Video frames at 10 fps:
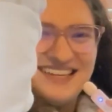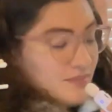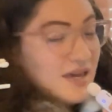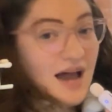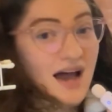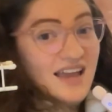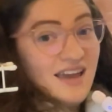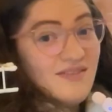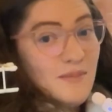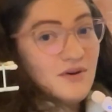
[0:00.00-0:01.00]
But yeah, I
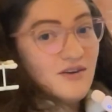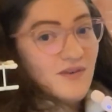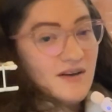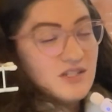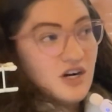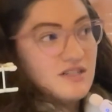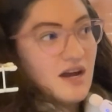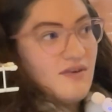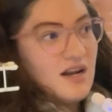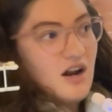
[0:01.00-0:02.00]
gave that book a 5 stars.
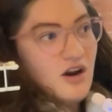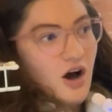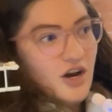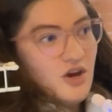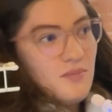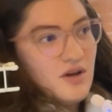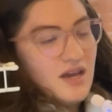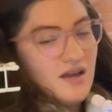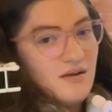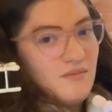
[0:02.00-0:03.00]
I read it on audiobook
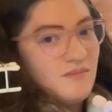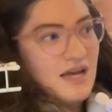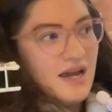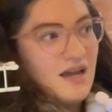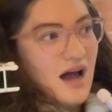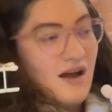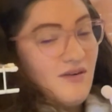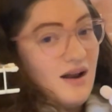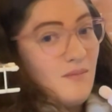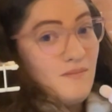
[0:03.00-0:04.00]
I
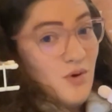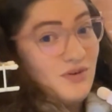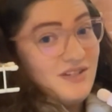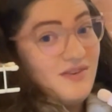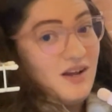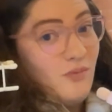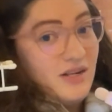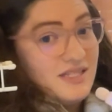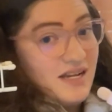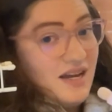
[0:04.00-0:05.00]
read most of it in
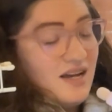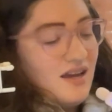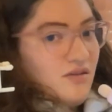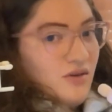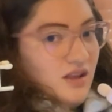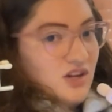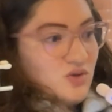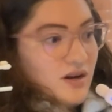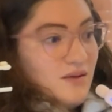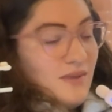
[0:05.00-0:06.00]
one sitting. Really
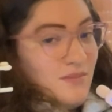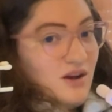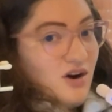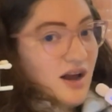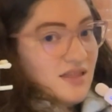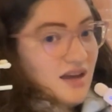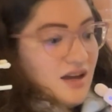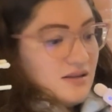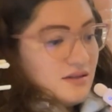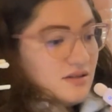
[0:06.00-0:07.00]
enjoyed it. Made me cry at the
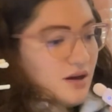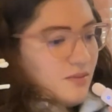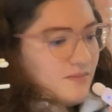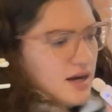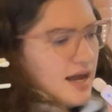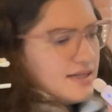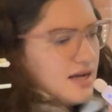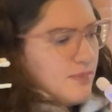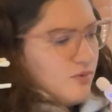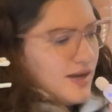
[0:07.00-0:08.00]
end. So next
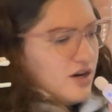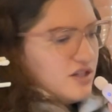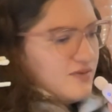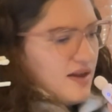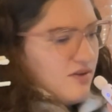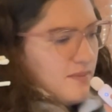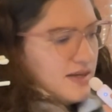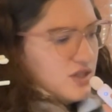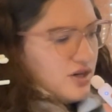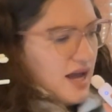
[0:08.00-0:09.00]
up, reader's favorite
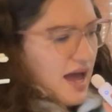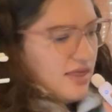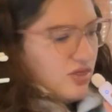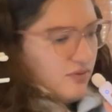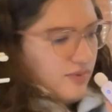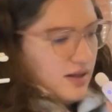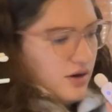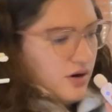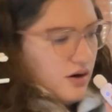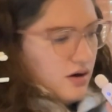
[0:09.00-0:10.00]
mystery and
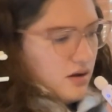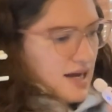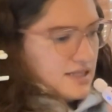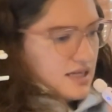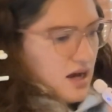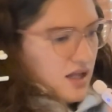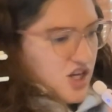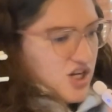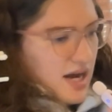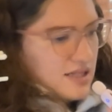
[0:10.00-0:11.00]
thriller. I see Holly
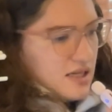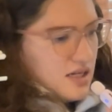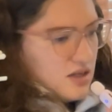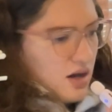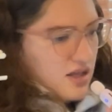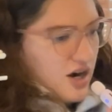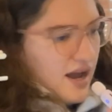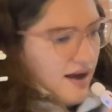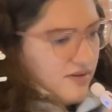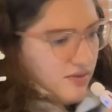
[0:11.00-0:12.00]
Jackson is on there. I
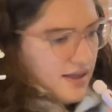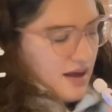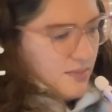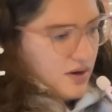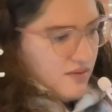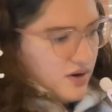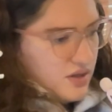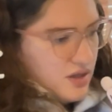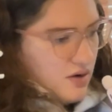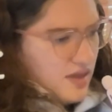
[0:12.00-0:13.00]
haven't read that book of
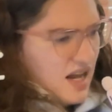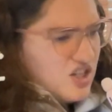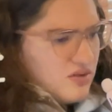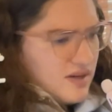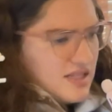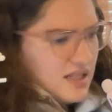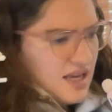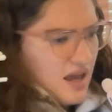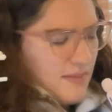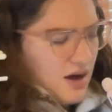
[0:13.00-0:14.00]
hers though. That just
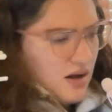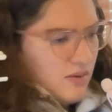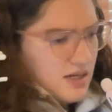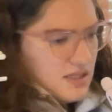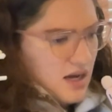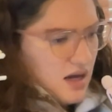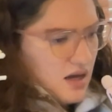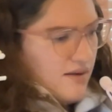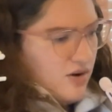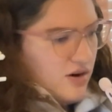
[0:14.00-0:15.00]
recently came out, I want to say.
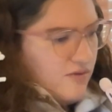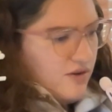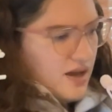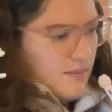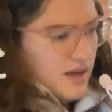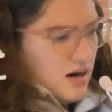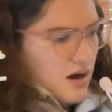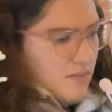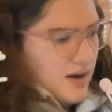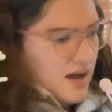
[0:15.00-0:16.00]
I've heard of Forget Me
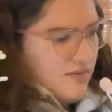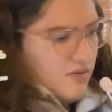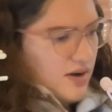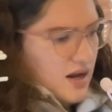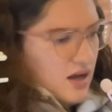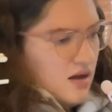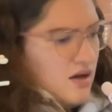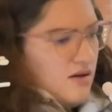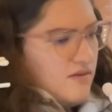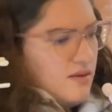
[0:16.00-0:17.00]
Not, but I haven't read it.
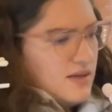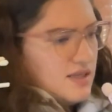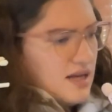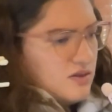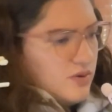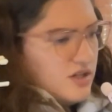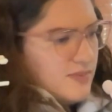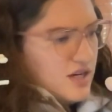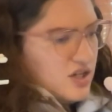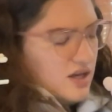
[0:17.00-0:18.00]
Famous Last Words
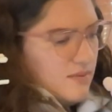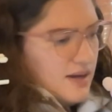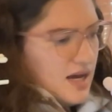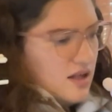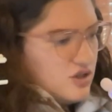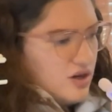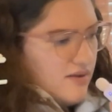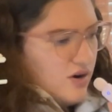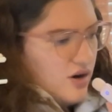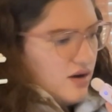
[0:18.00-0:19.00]
by Gillian McAllister
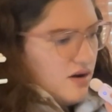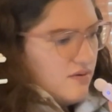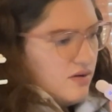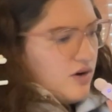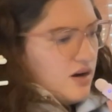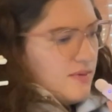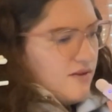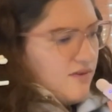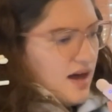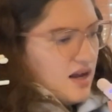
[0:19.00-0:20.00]
I've heard of. Frida
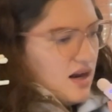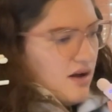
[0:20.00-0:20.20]
McFadden.